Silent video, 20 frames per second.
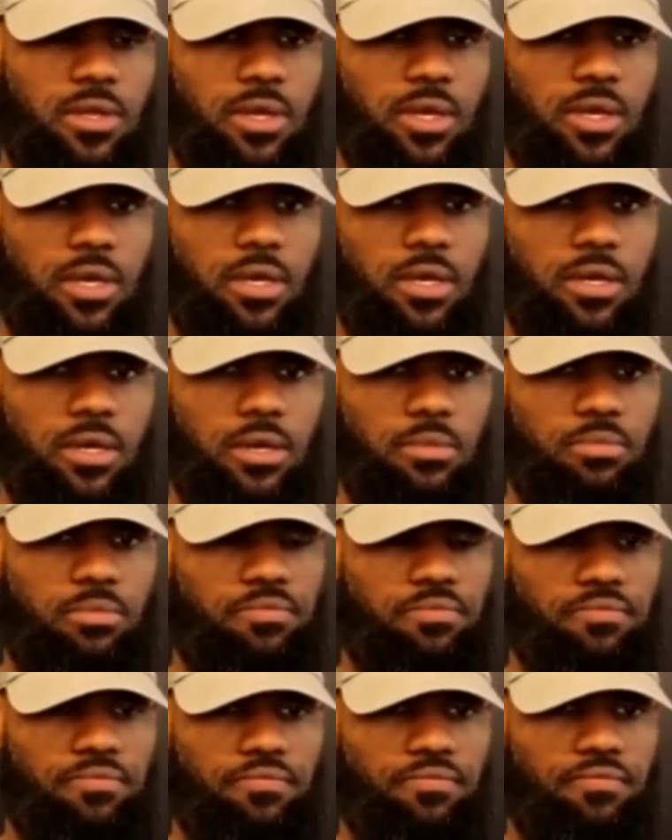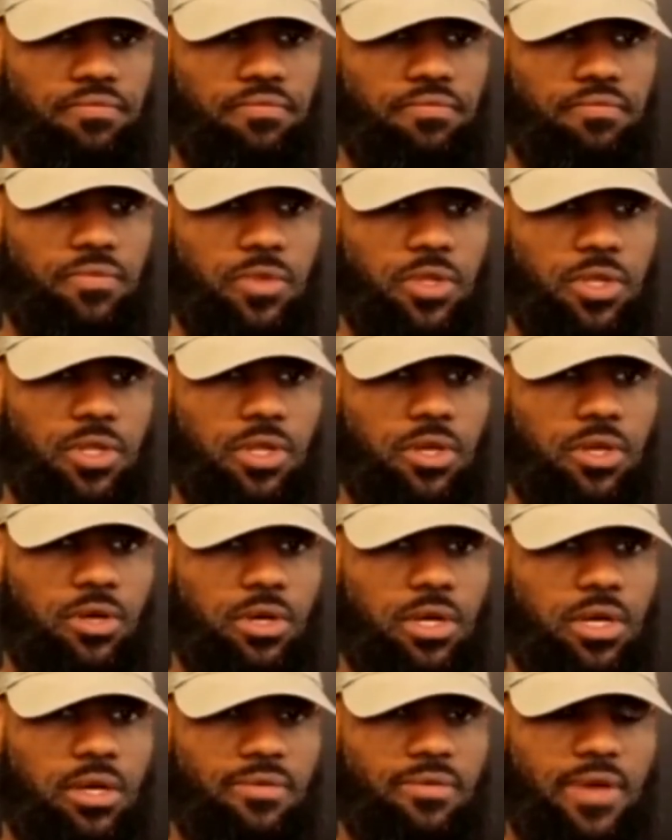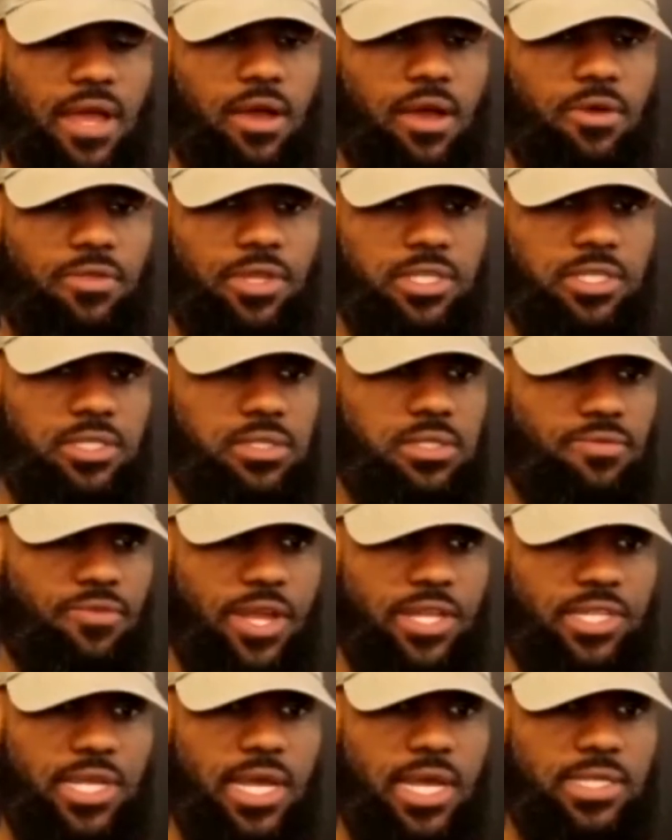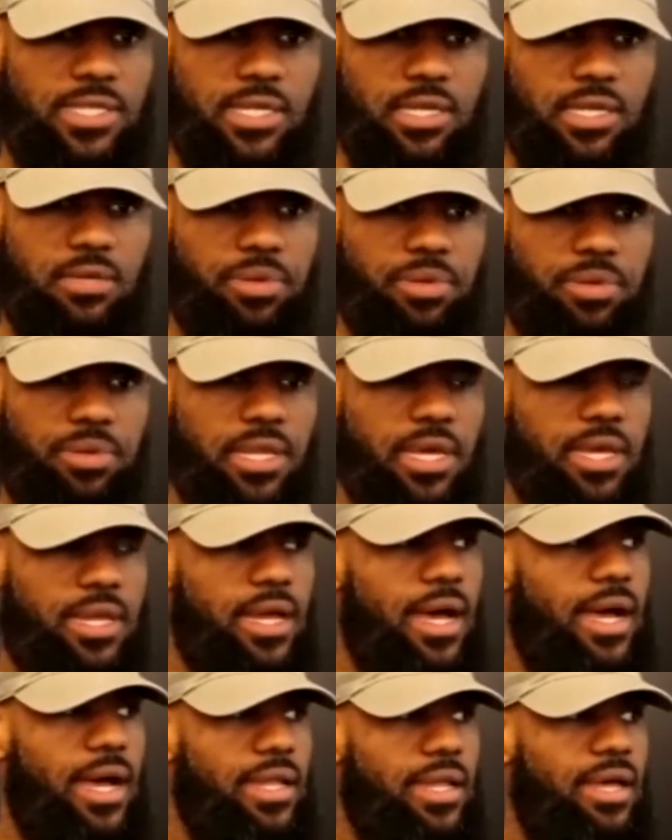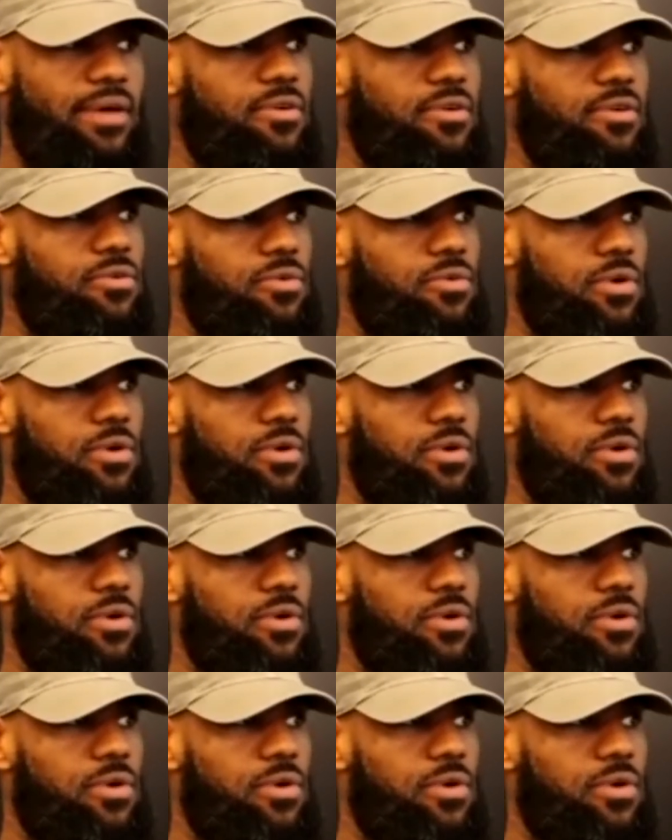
you know, how this franchise can compete at a high level.